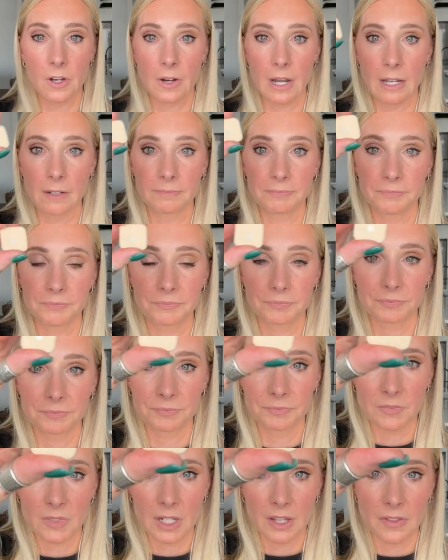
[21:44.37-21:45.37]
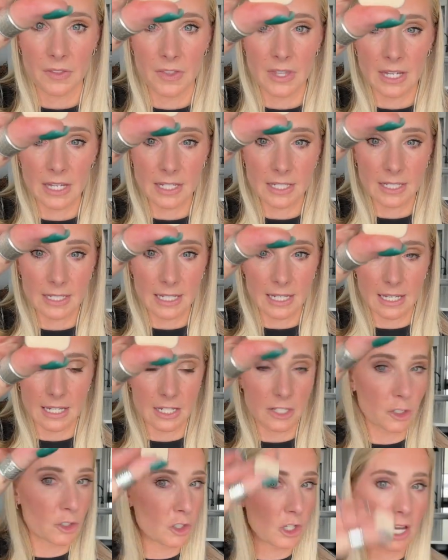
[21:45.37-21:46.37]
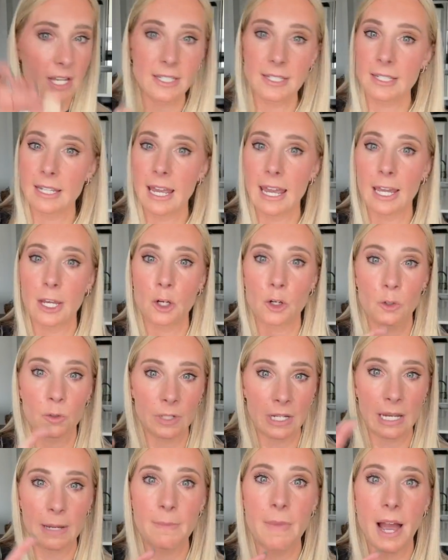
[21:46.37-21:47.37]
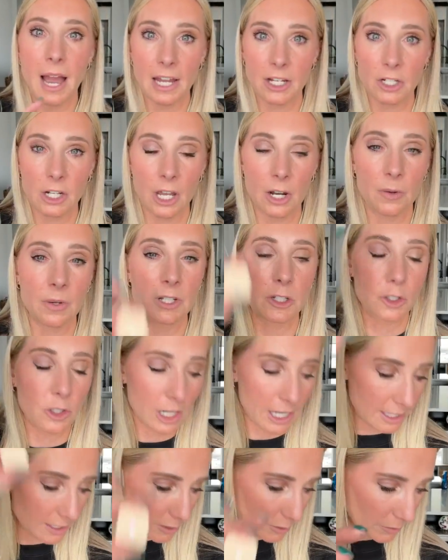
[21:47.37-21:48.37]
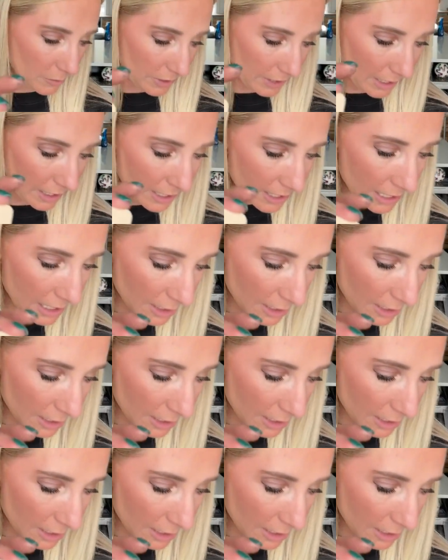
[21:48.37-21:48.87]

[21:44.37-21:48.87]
Okay, this is just a cream eyeshadow. It's translucent.